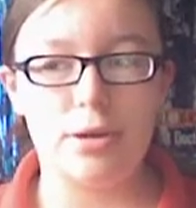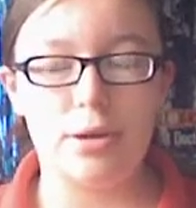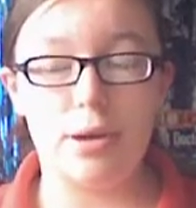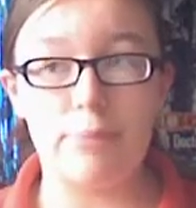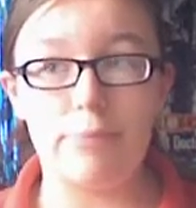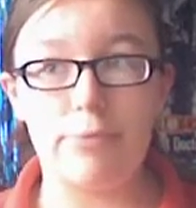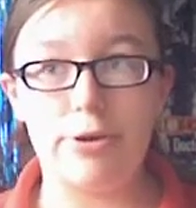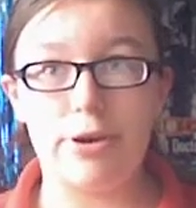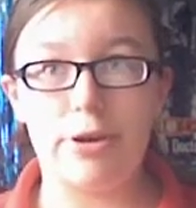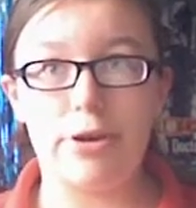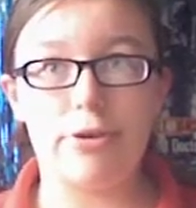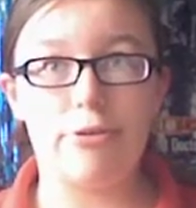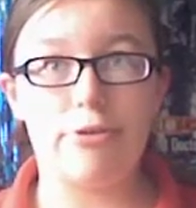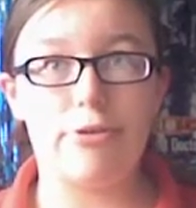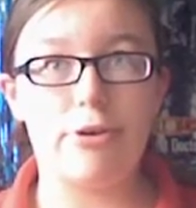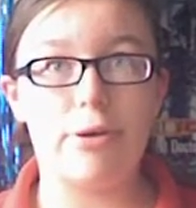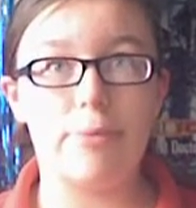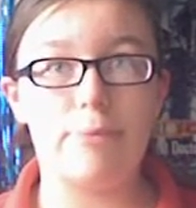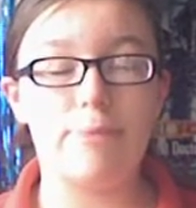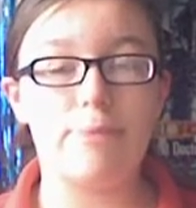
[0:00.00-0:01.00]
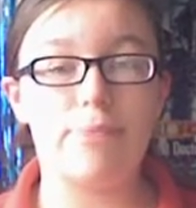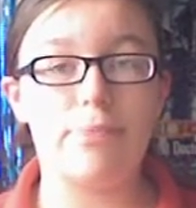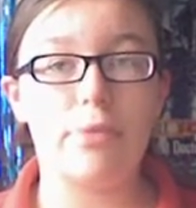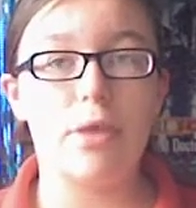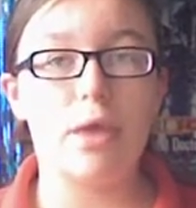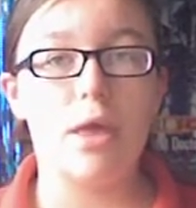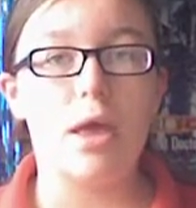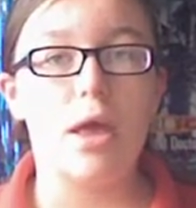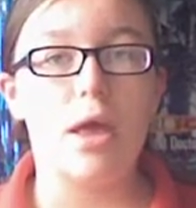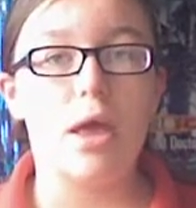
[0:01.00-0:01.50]
British
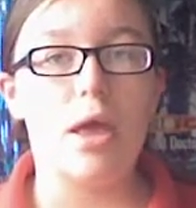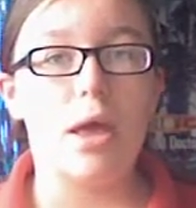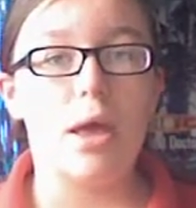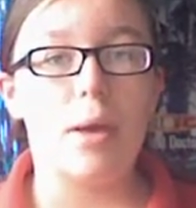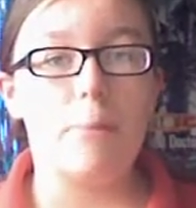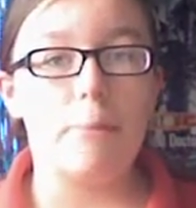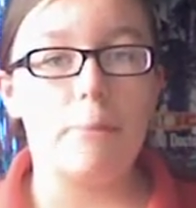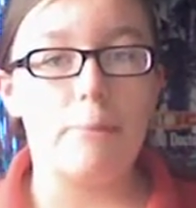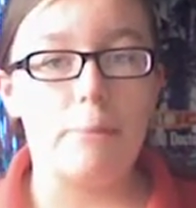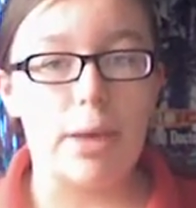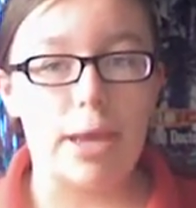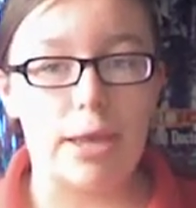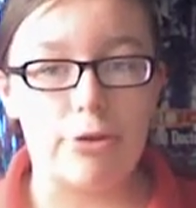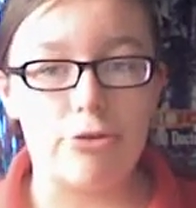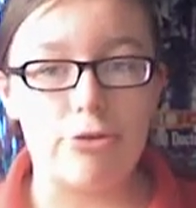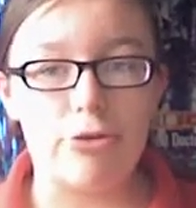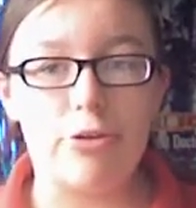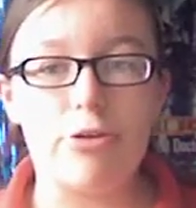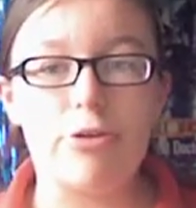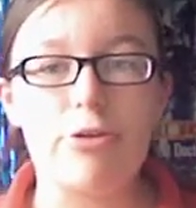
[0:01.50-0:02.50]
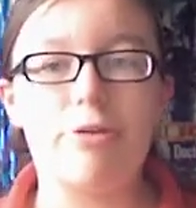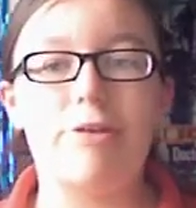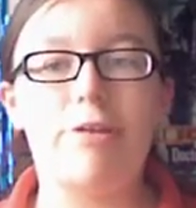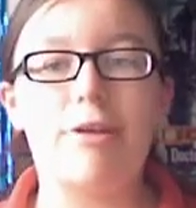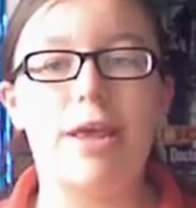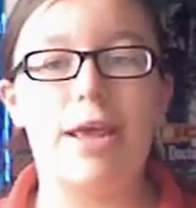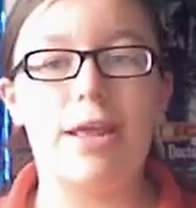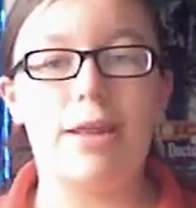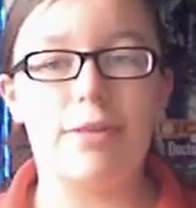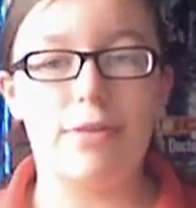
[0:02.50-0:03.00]
patient
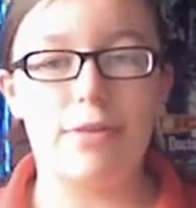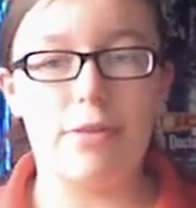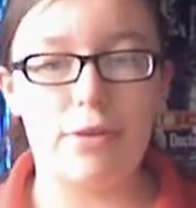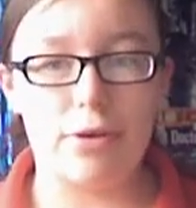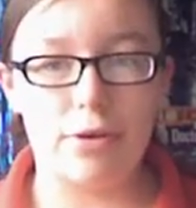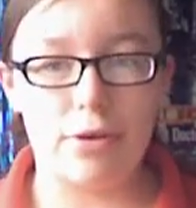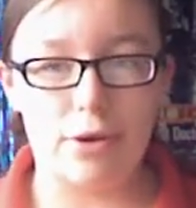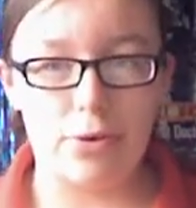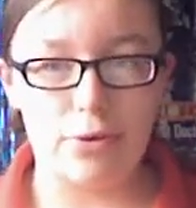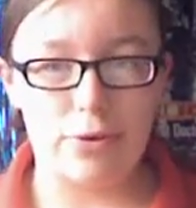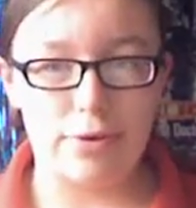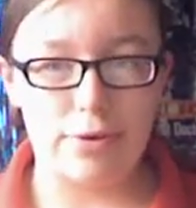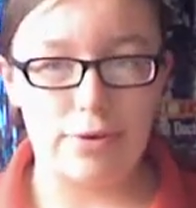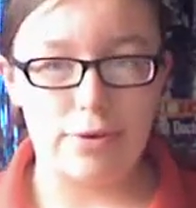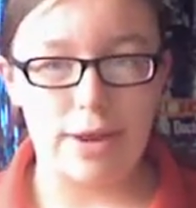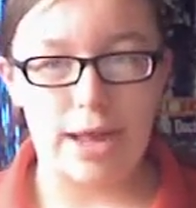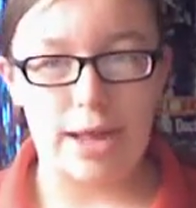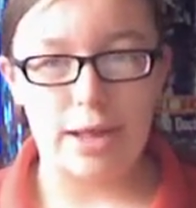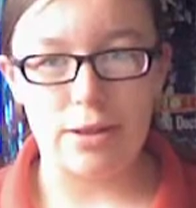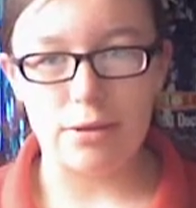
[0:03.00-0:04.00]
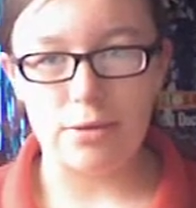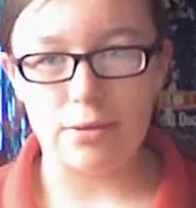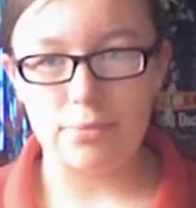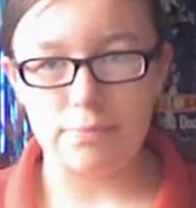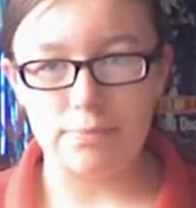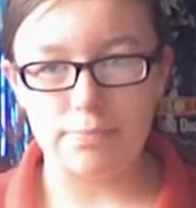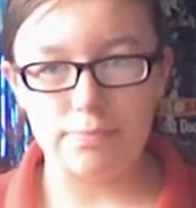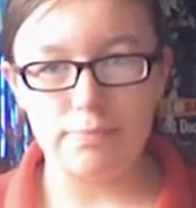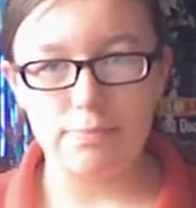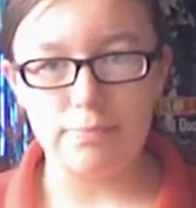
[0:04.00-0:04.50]
in the hotel
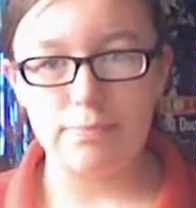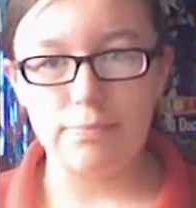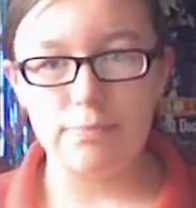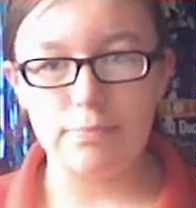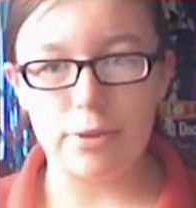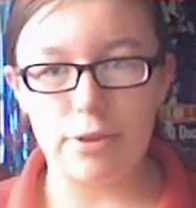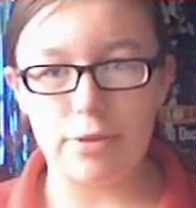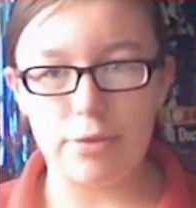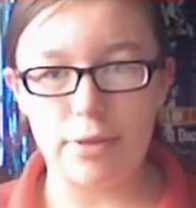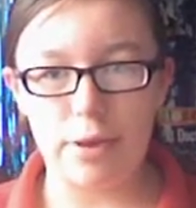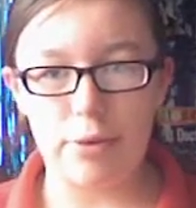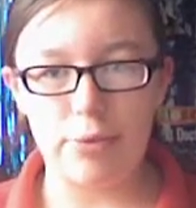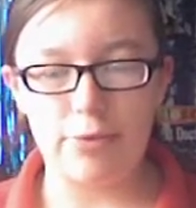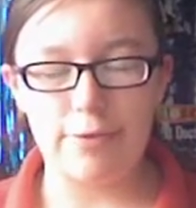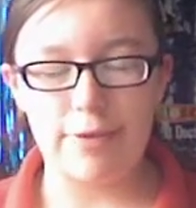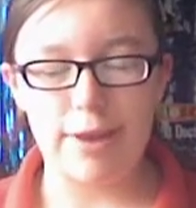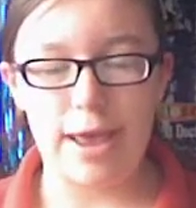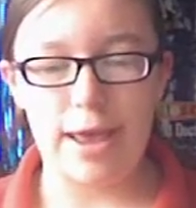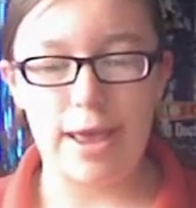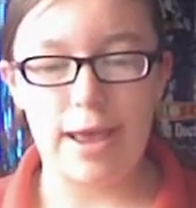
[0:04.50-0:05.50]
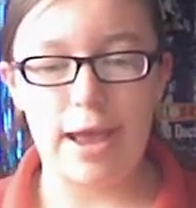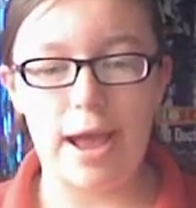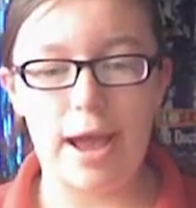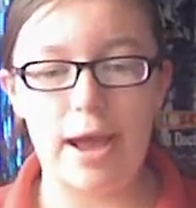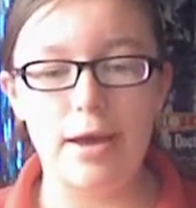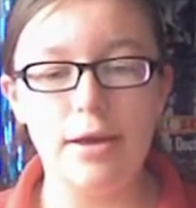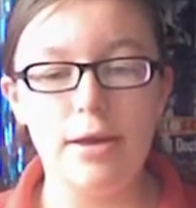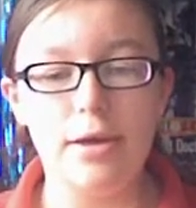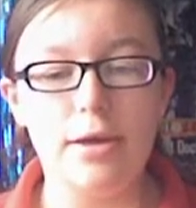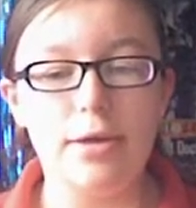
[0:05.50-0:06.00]
that they were staying
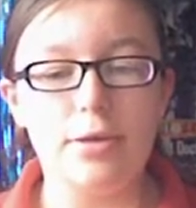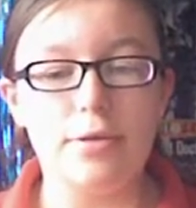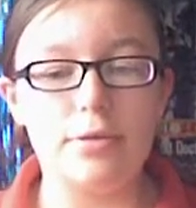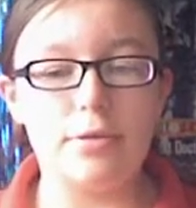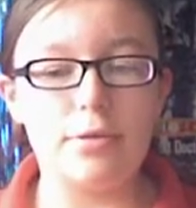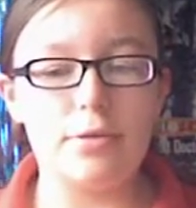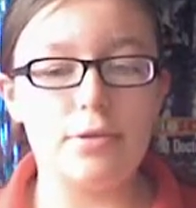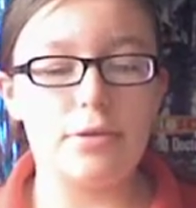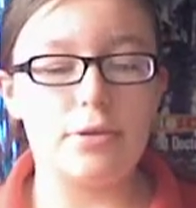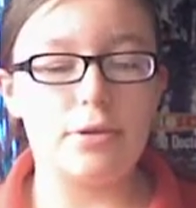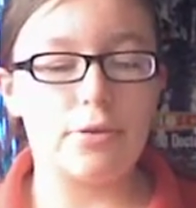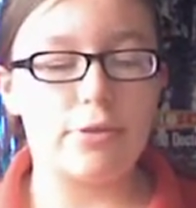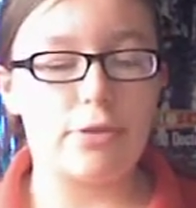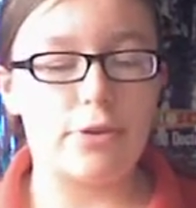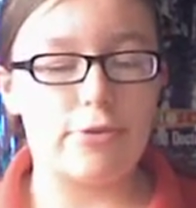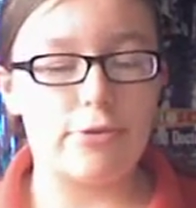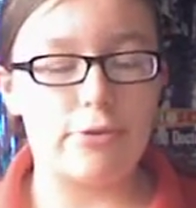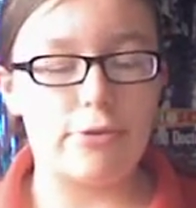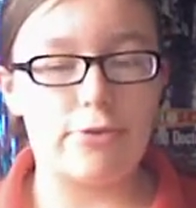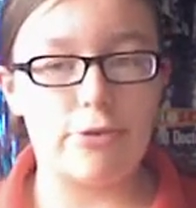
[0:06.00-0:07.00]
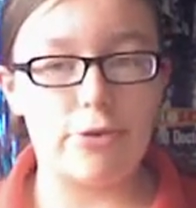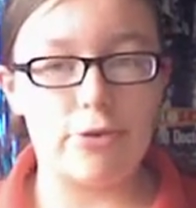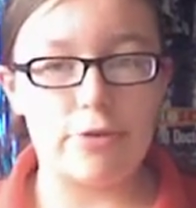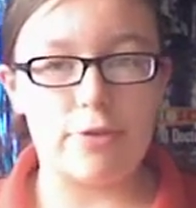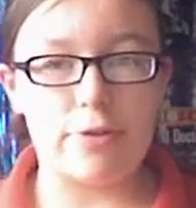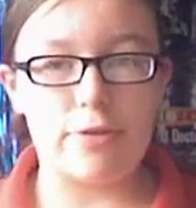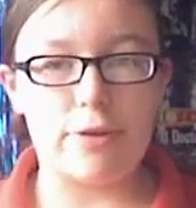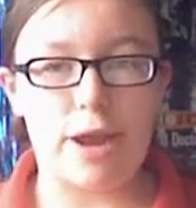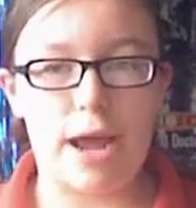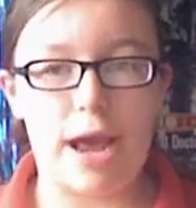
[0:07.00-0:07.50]
at that
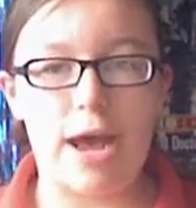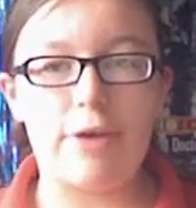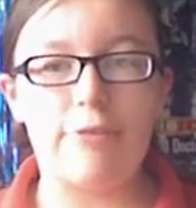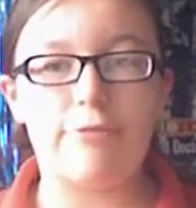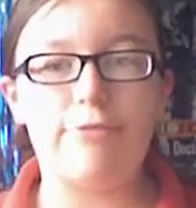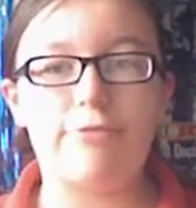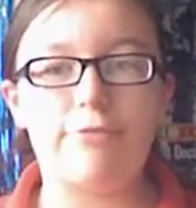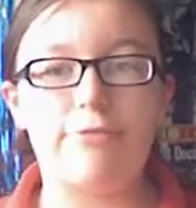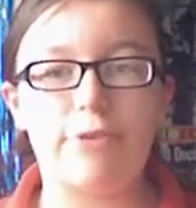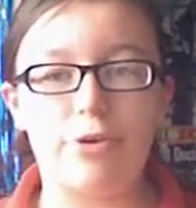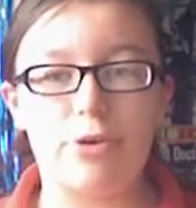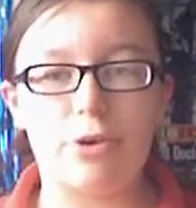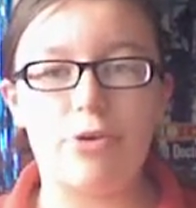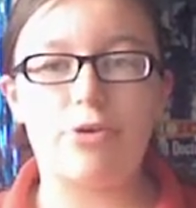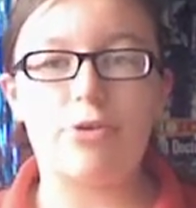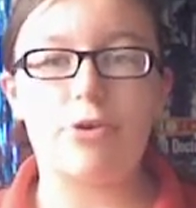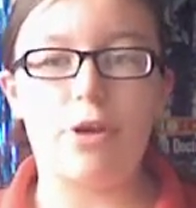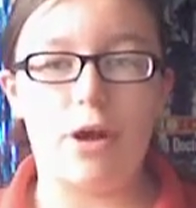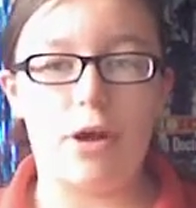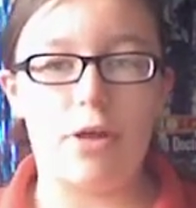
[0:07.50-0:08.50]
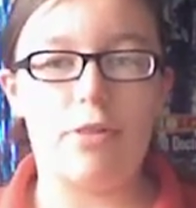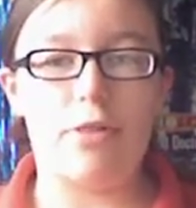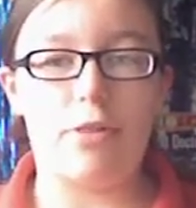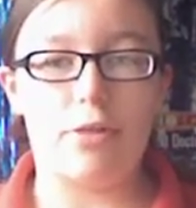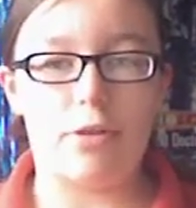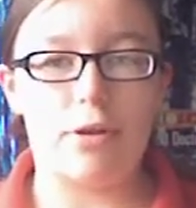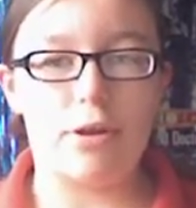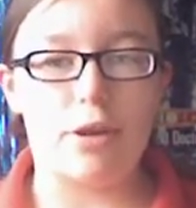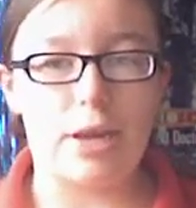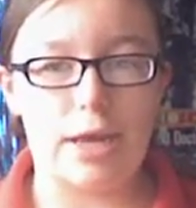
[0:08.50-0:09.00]
refuses to have a doctor other
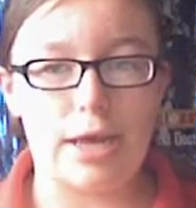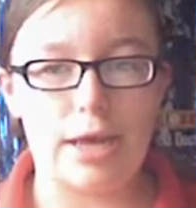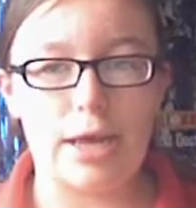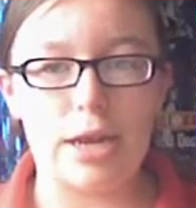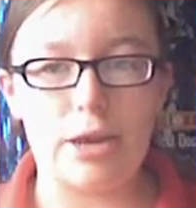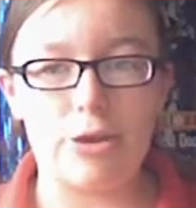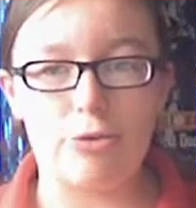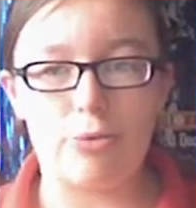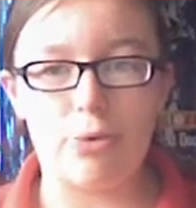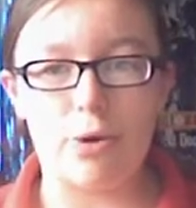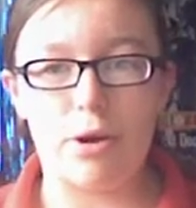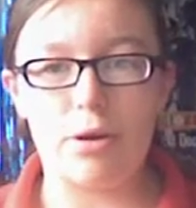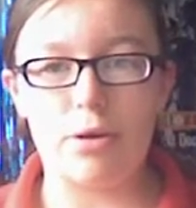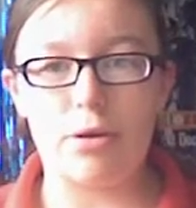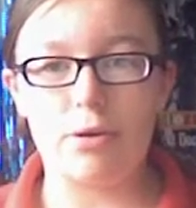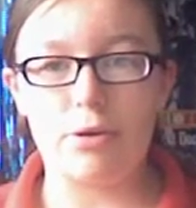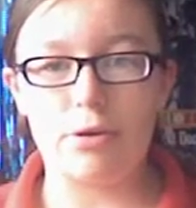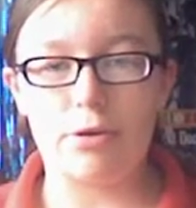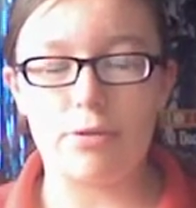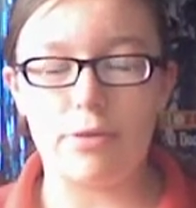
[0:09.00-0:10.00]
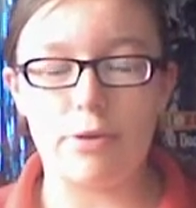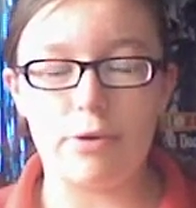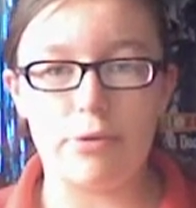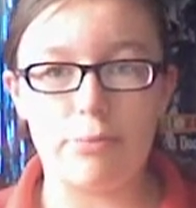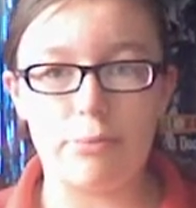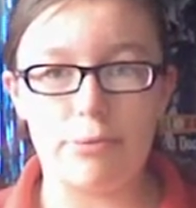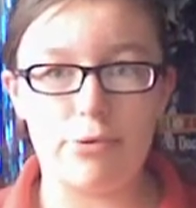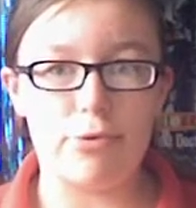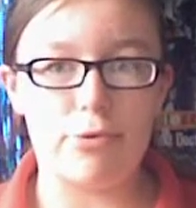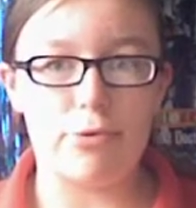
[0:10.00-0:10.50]
than an English one, because they're
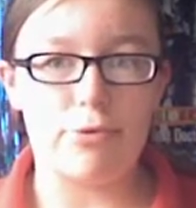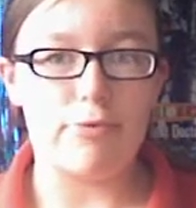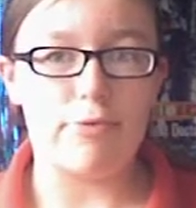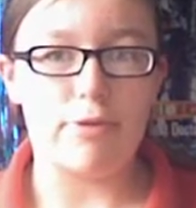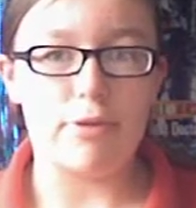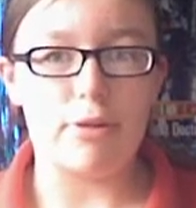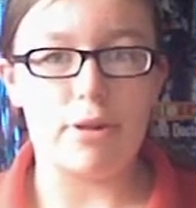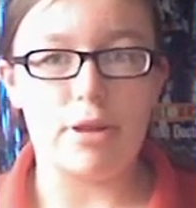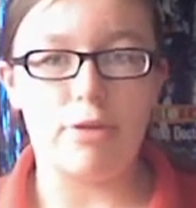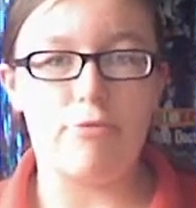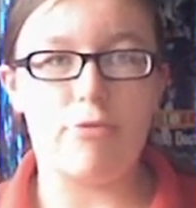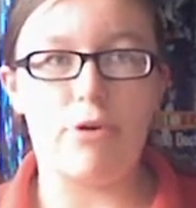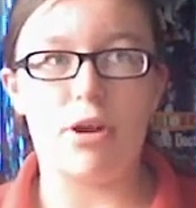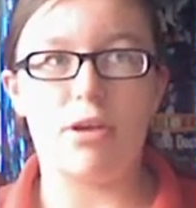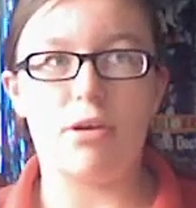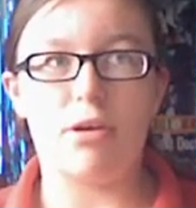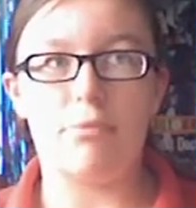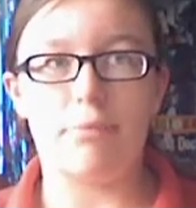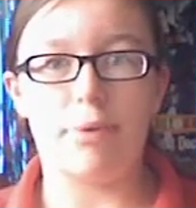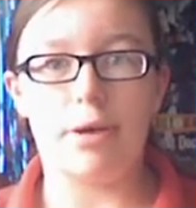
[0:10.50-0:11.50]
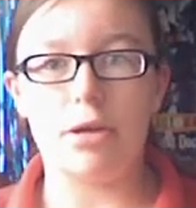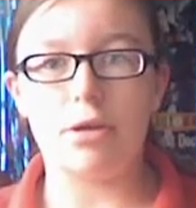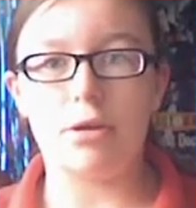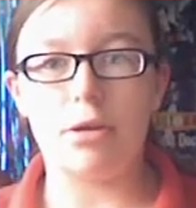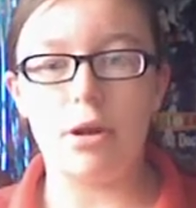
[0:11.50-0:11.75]
abroad, obviously. I come back,